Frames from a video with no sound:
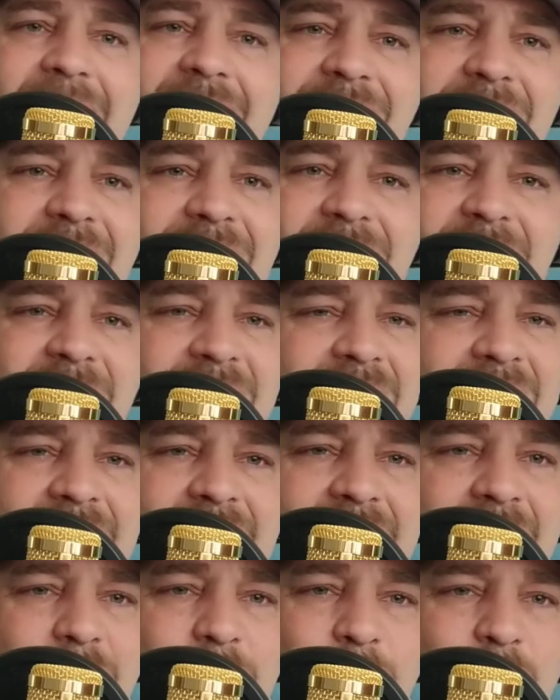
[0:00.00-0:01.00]
And then,
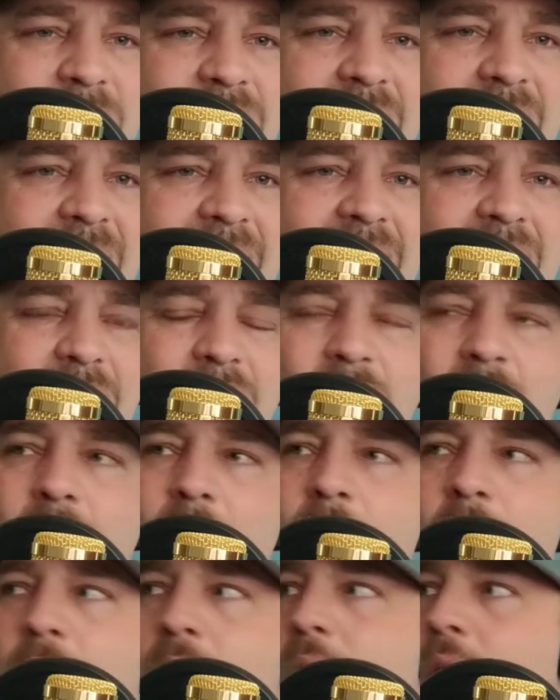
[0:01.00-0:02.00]
really, like,
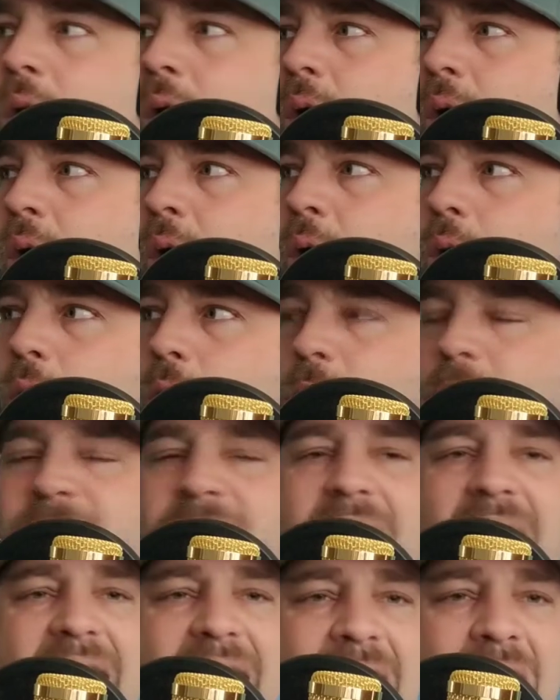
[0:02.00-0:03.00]
who
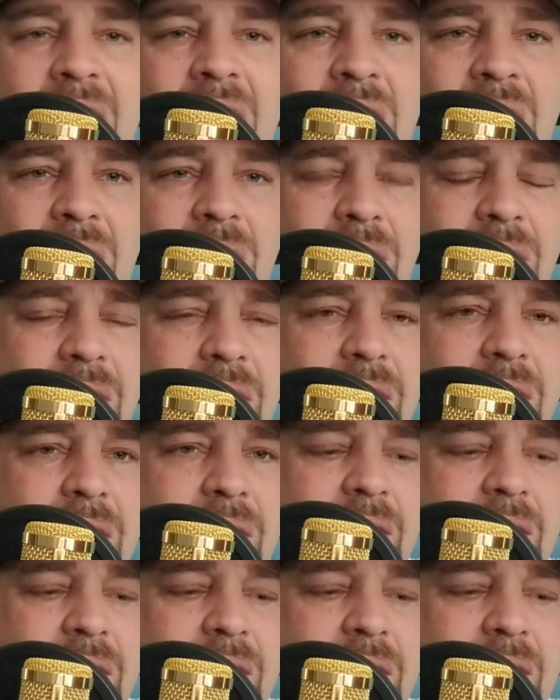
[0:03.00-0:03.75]
in the hell